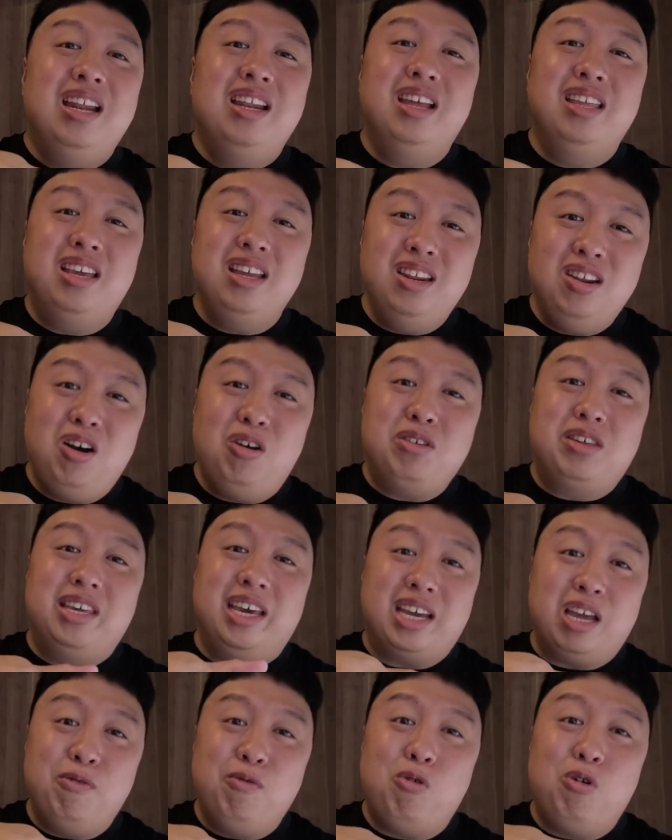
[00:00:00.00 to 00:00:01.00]
Did you know
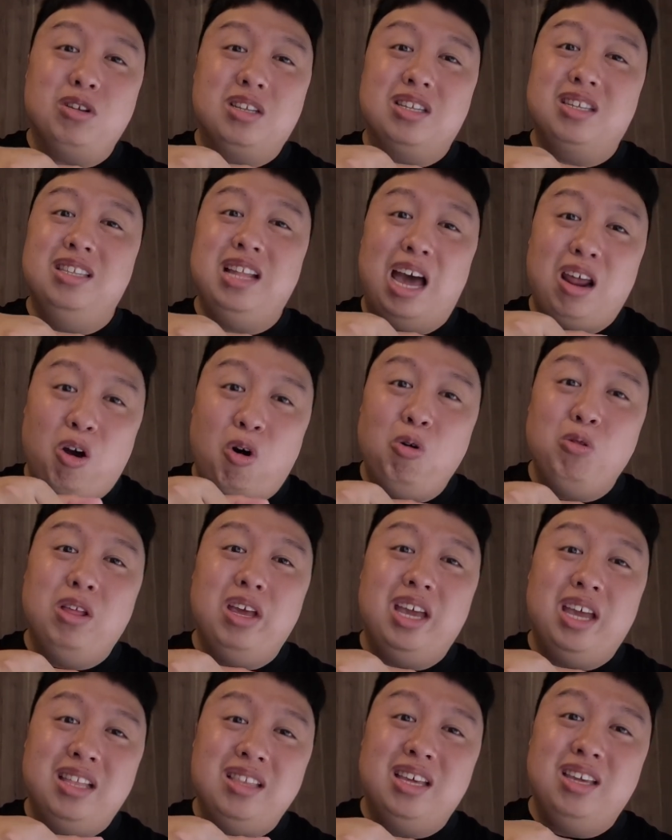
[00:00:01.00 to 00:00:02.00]
Chicken Wars is not
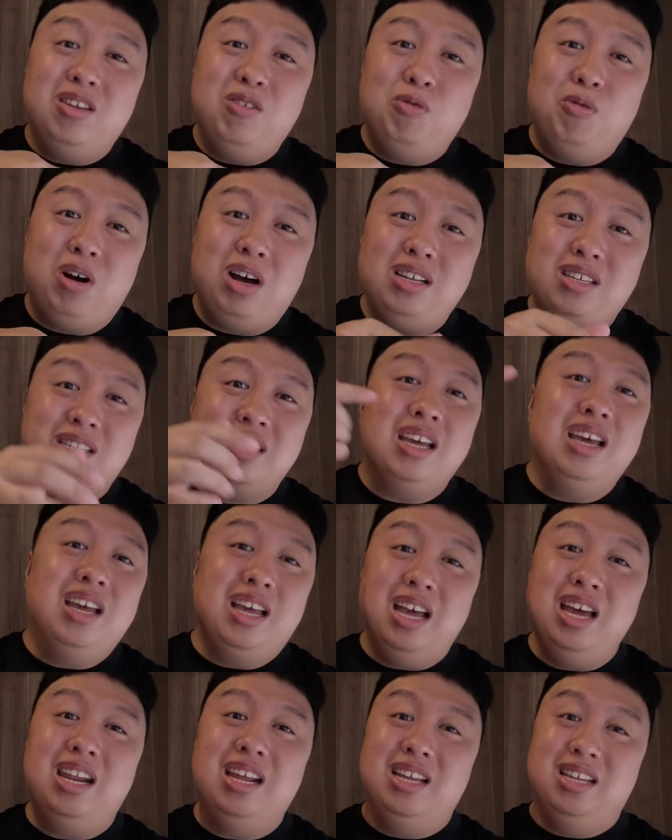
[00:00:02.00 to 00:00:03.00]
only in the US,
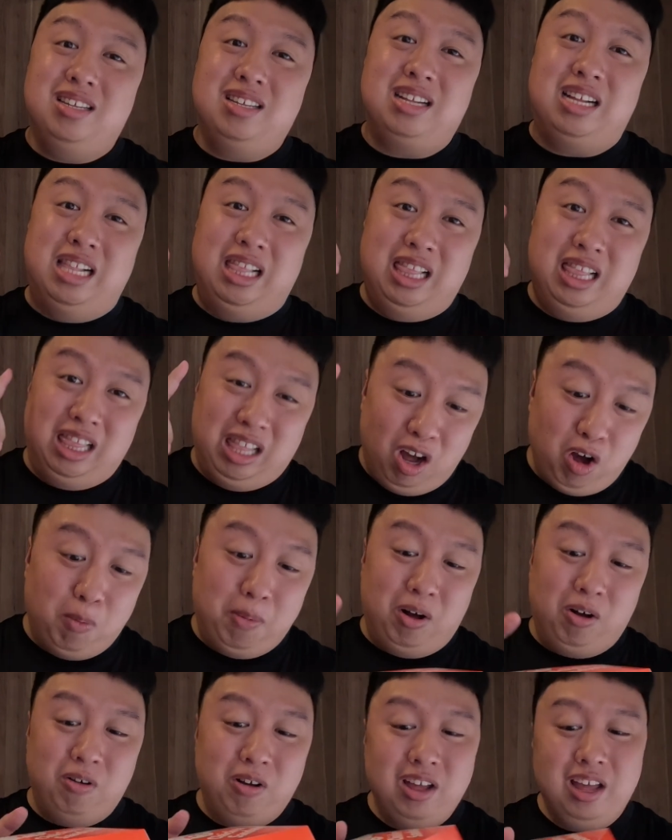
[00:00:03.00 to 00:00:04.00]
it is
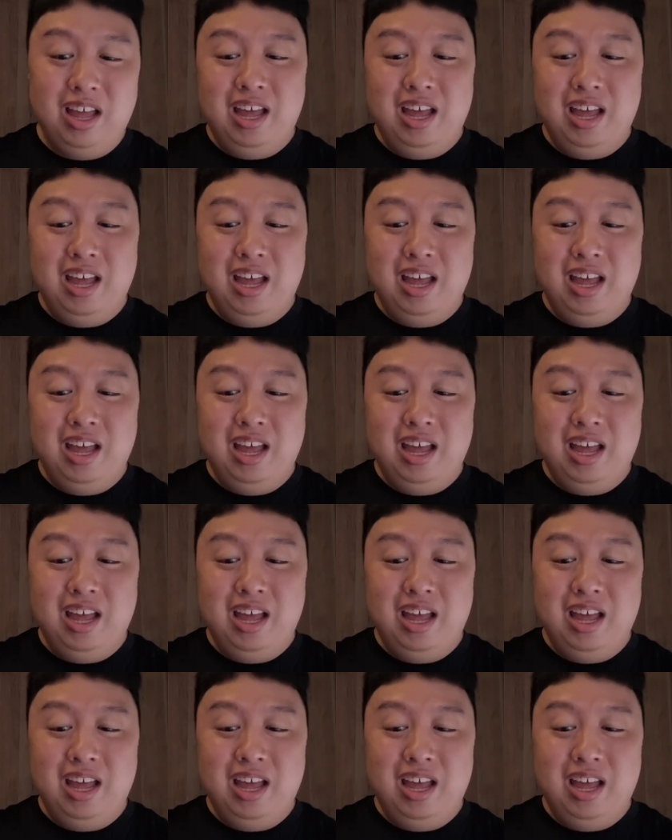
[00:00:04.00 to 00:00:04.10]
global.